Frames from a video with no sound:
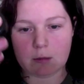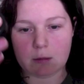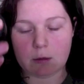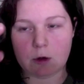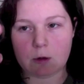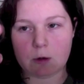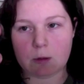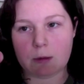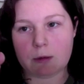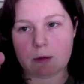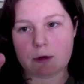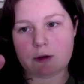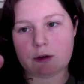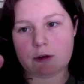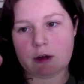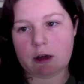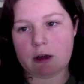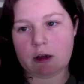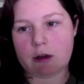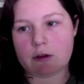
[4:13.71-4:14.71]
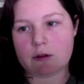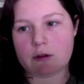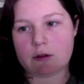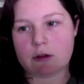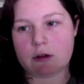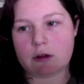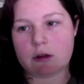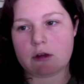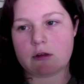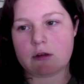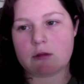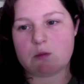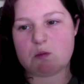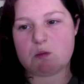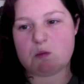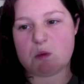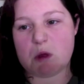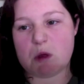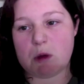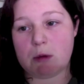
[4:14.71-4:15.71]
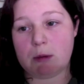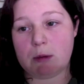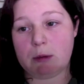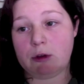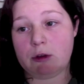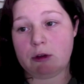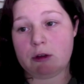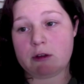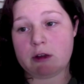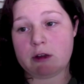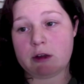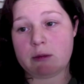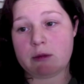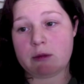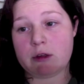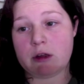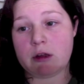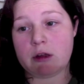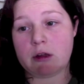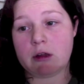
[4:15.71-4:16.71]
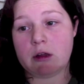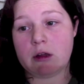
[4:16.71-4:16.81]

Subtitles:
You could probably use any concealer, they'll probably do the same thing.